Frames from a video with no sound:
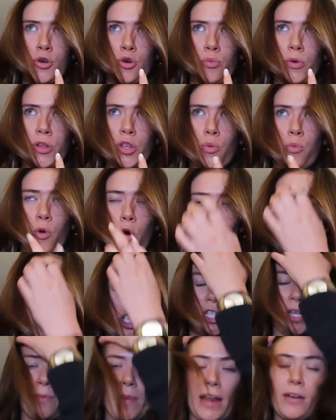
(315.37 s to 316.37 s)
when you wash
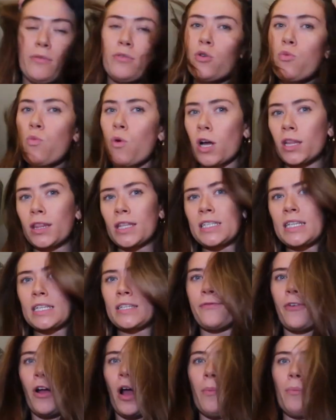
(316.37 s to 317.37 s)
them, I don't know what this is
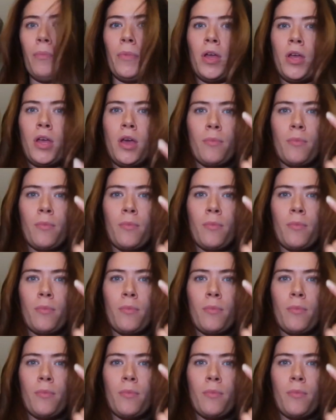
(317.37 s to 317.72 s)
from,